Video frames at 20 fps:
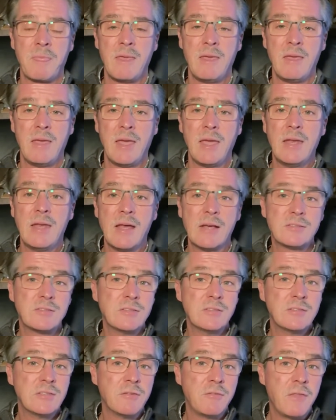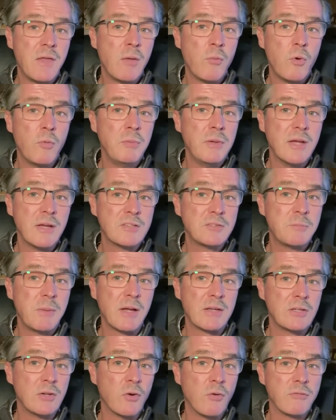In essence, if they will be
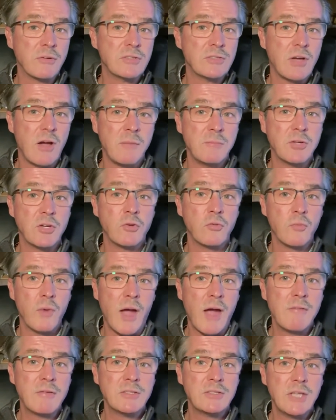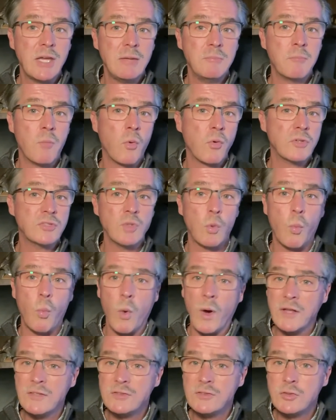expected over time to gravitate more to
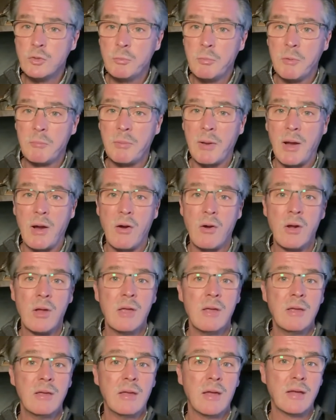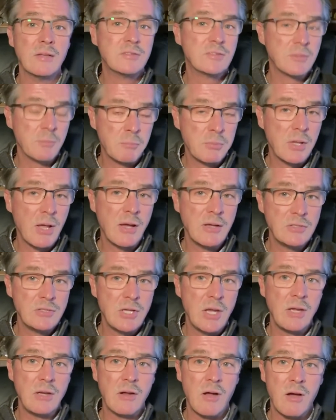one superpower and supply
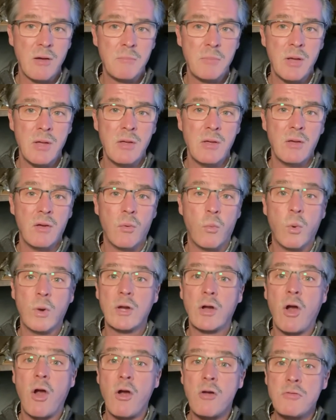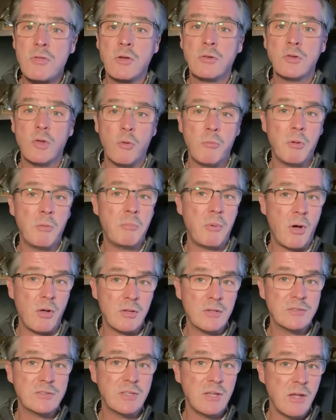chain hub, what are the global
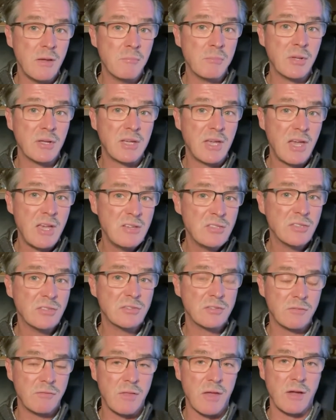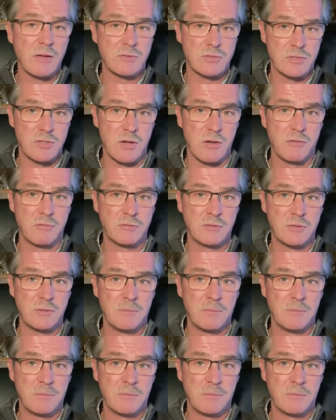policy implications of that shift?